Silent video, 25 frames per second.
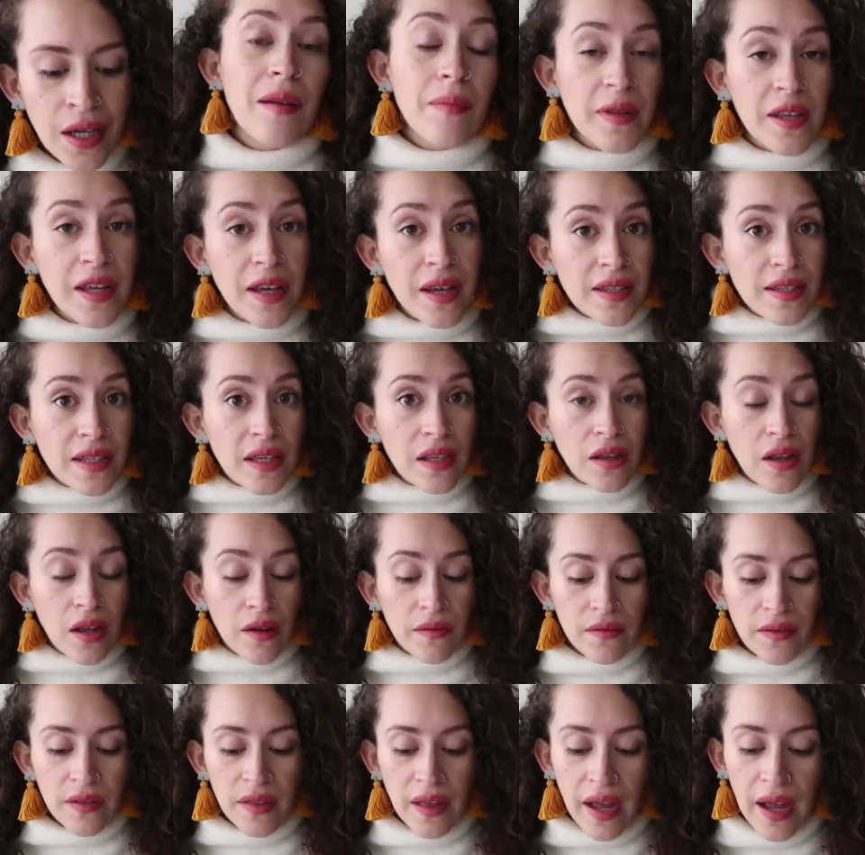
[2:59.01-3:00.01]
And because I
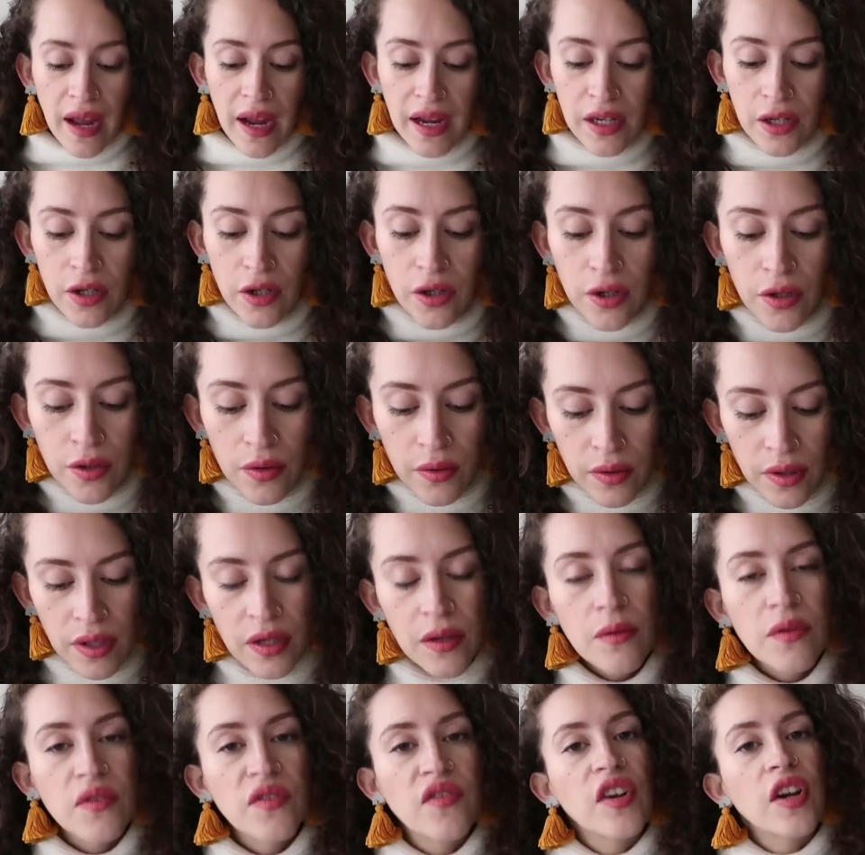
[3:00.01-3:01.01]
loved that, I knew
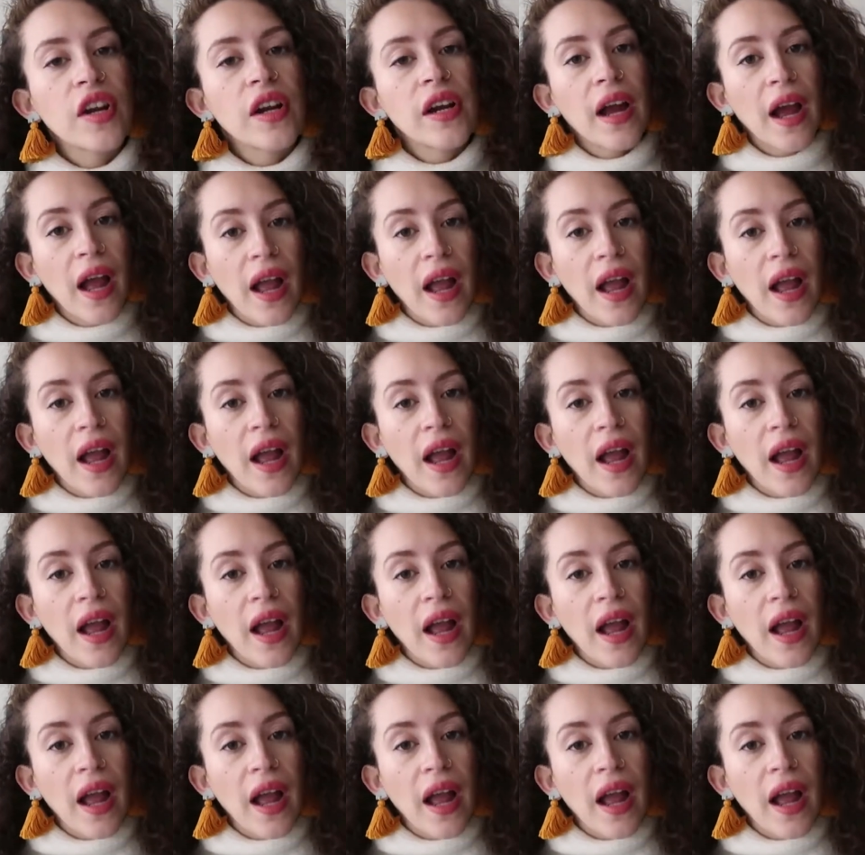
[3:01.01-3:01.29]
that it was very